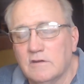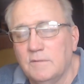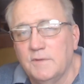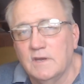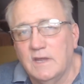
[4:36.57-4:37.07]

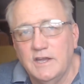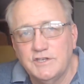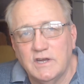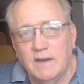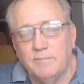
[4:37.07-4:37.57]

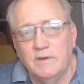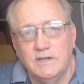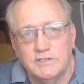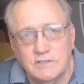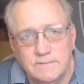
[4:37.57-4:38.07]
communication
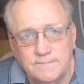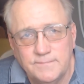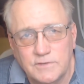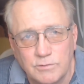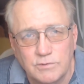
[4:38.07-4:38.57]
apprehension,
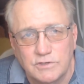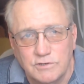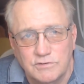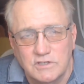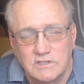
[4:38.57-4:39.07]
to
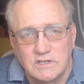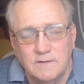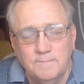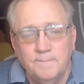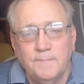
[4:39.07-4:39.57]
reduce it some?